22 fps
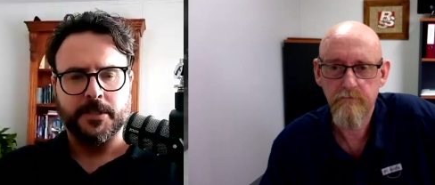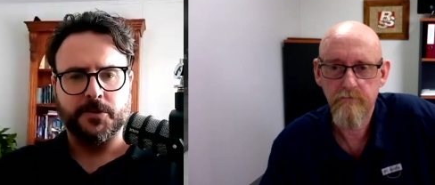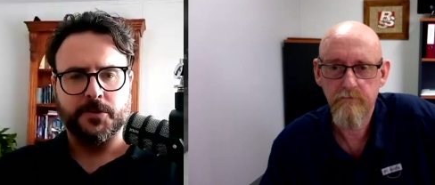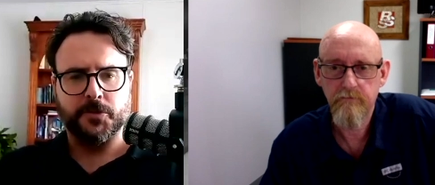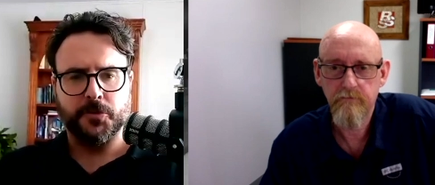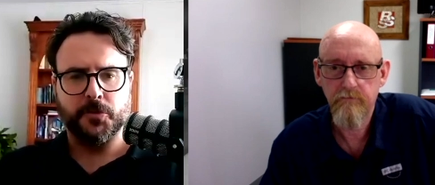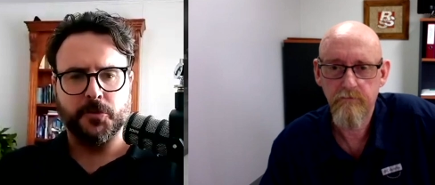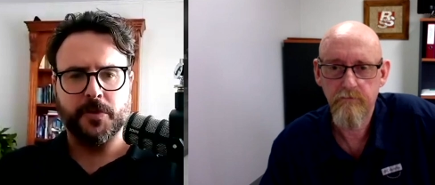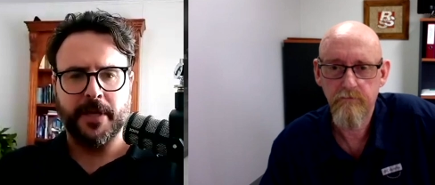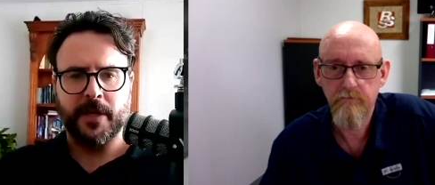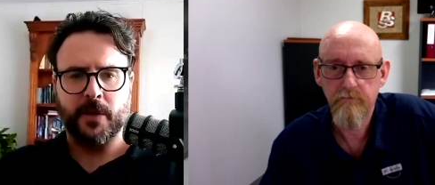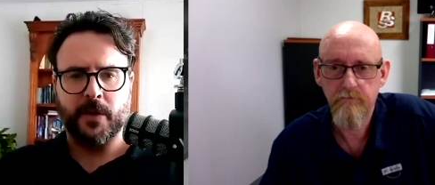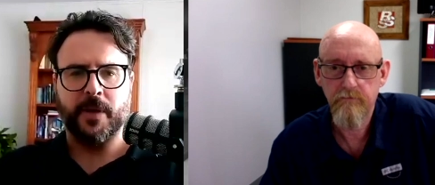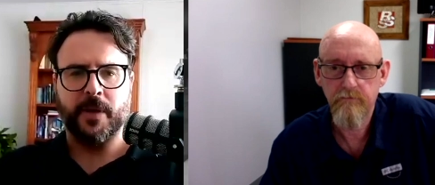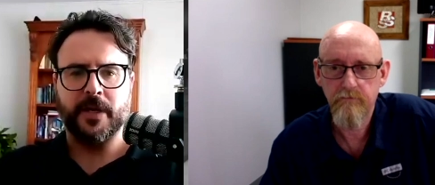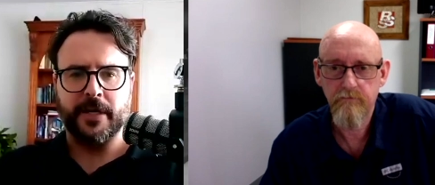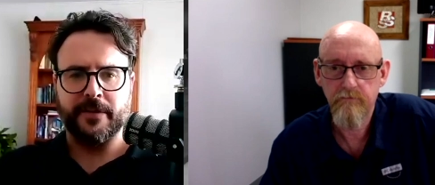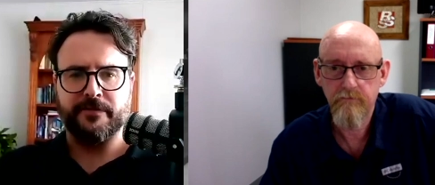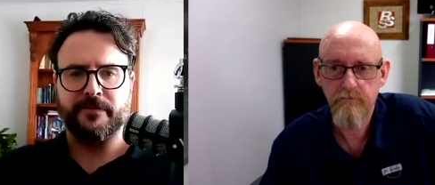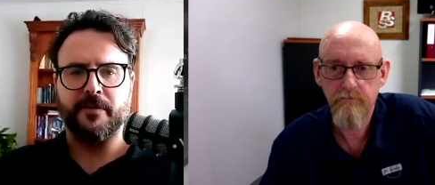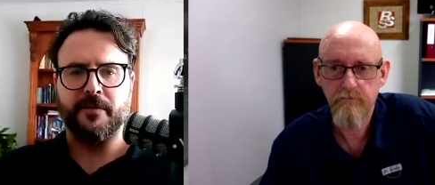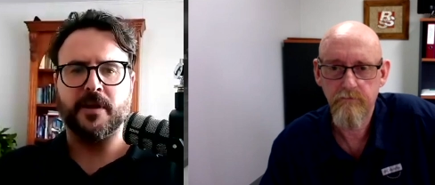Speaker 1: do they
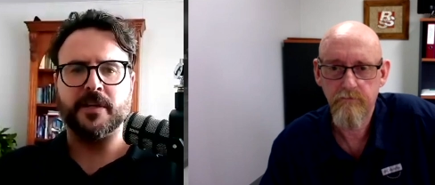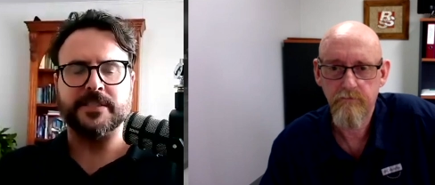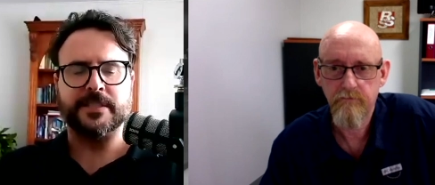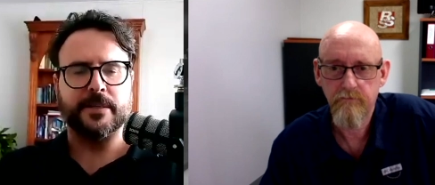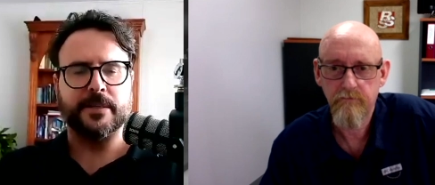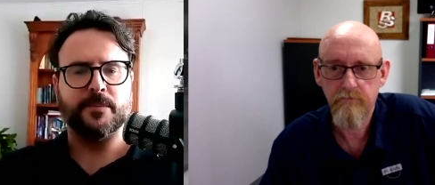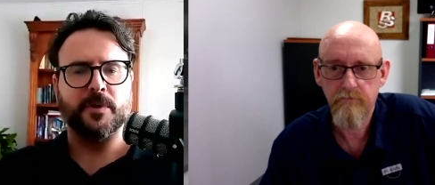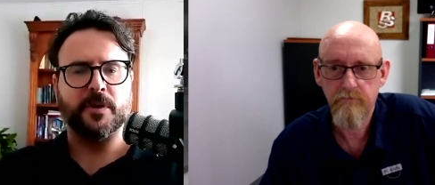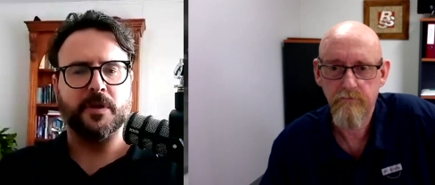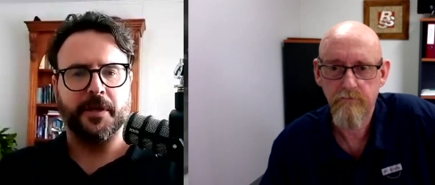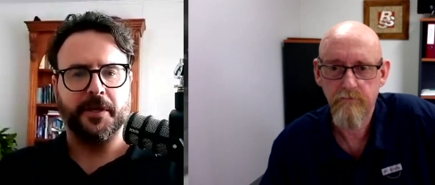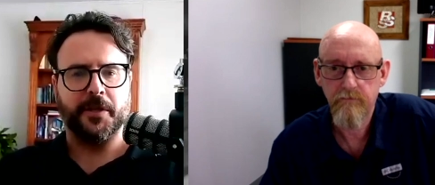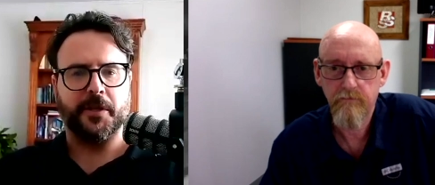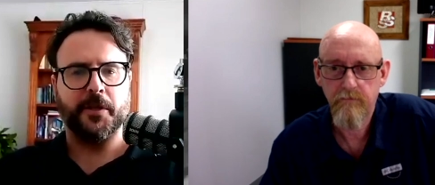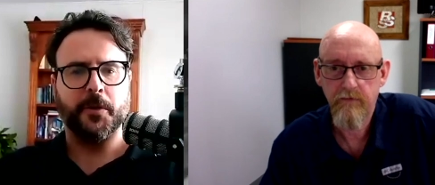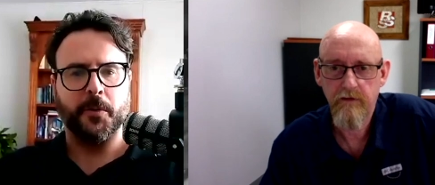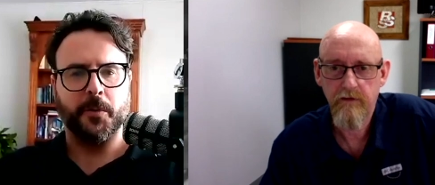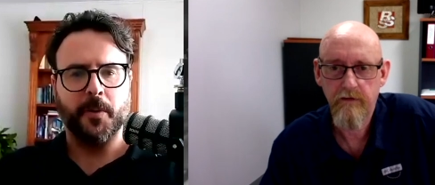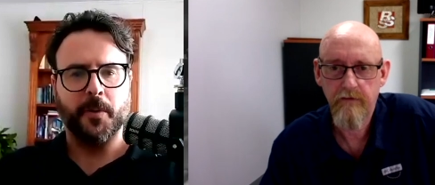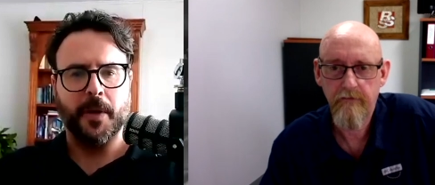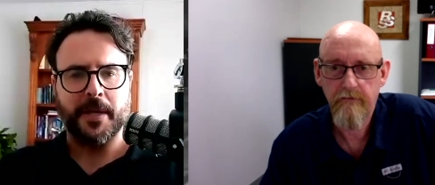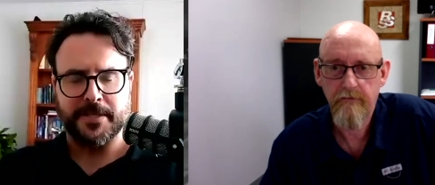quickly find someone like
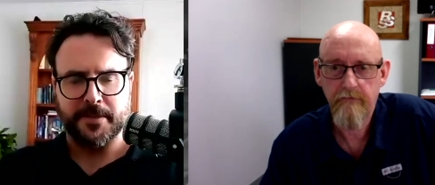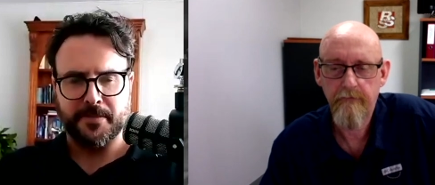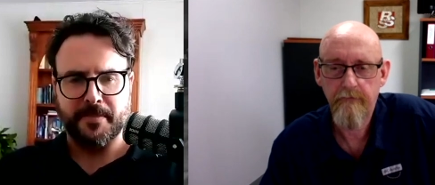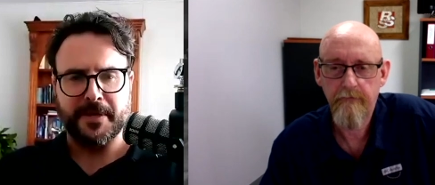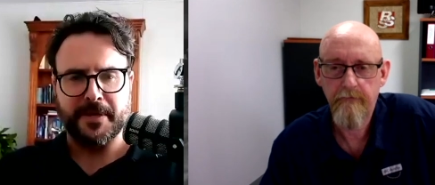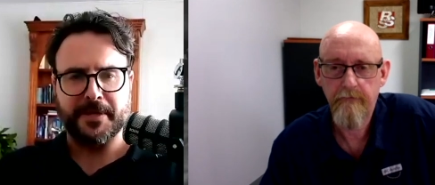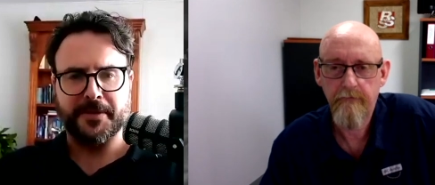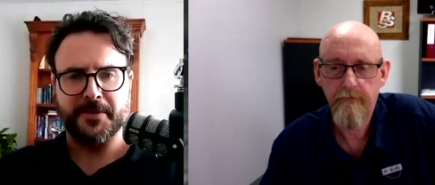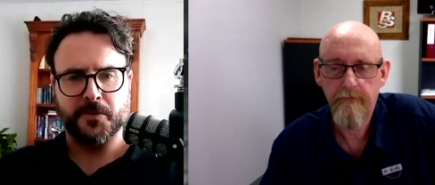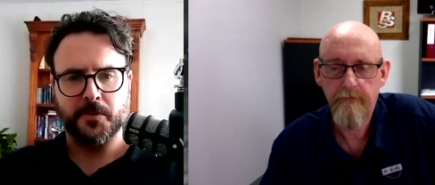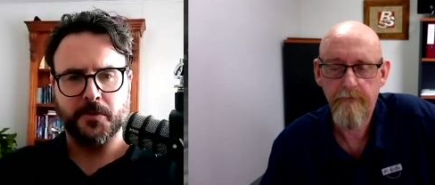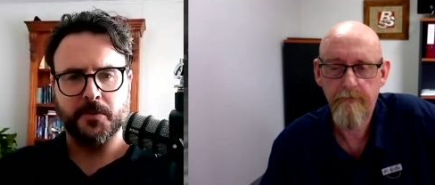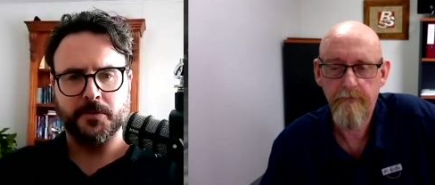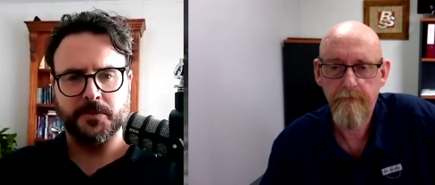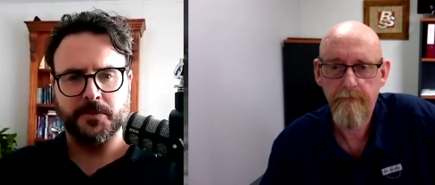you as a mentor?